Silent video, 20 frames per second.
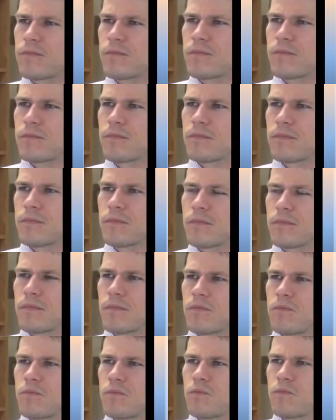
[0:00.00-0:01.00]
Support the
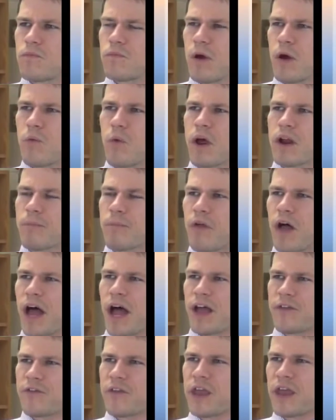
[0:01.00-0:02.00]
light of underscore
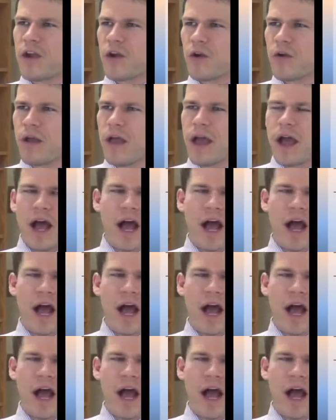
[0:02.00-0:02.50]
shadows Patreon.